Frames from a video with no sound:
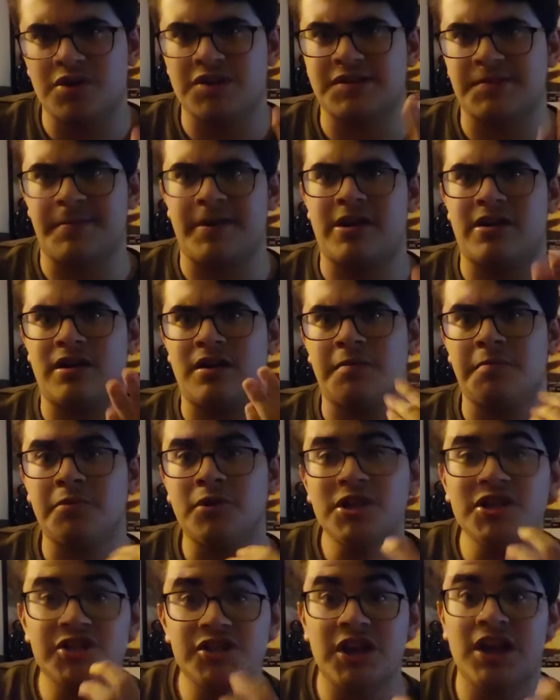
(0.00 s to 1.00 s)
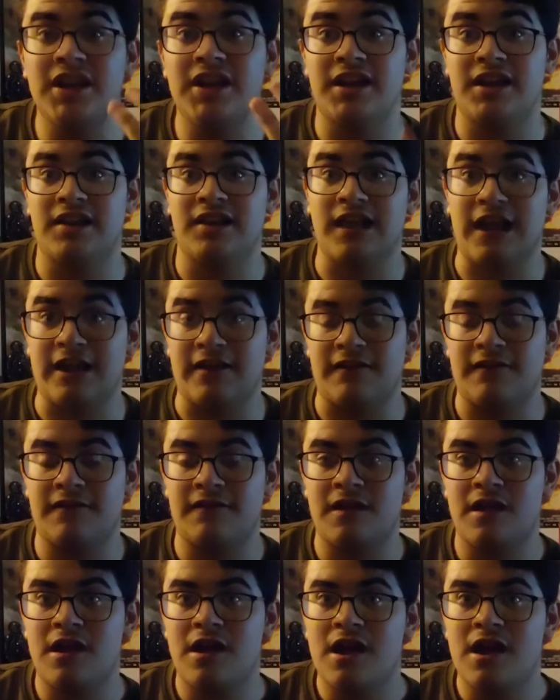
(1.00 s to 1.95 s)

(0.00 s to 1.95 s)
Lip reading: is about appreciating life.